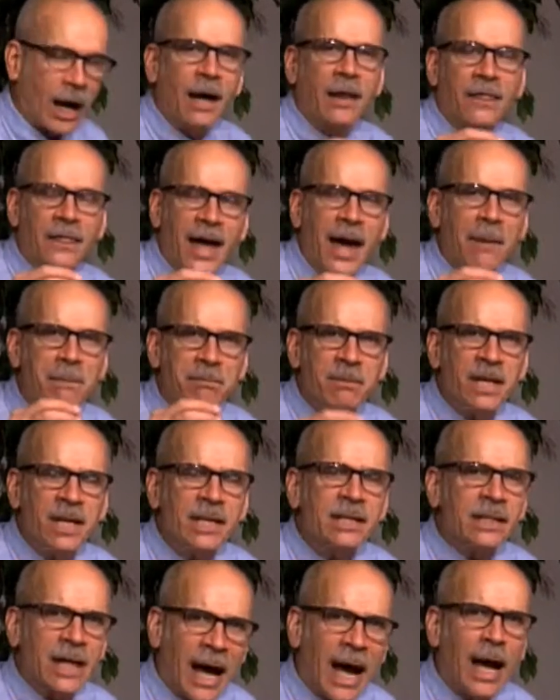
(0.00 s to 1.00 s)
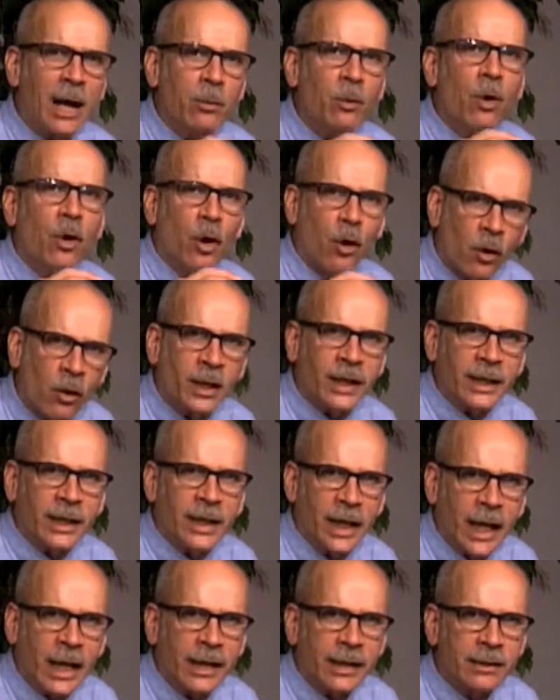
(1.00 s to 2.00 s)
That means I will
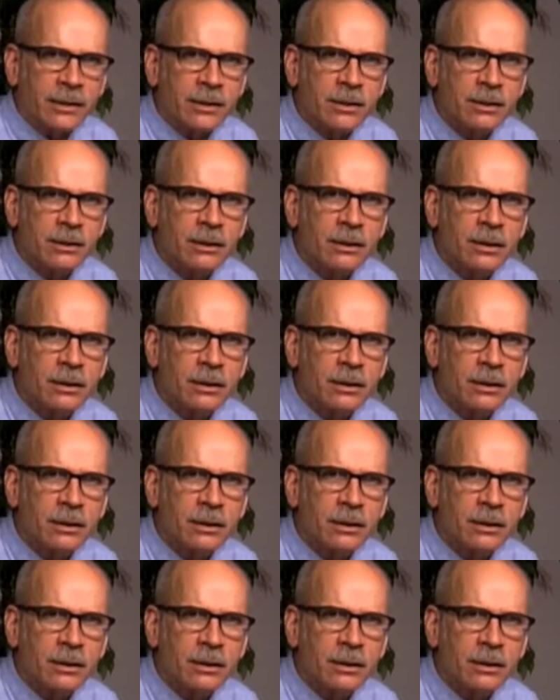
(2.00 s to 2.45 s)
organize.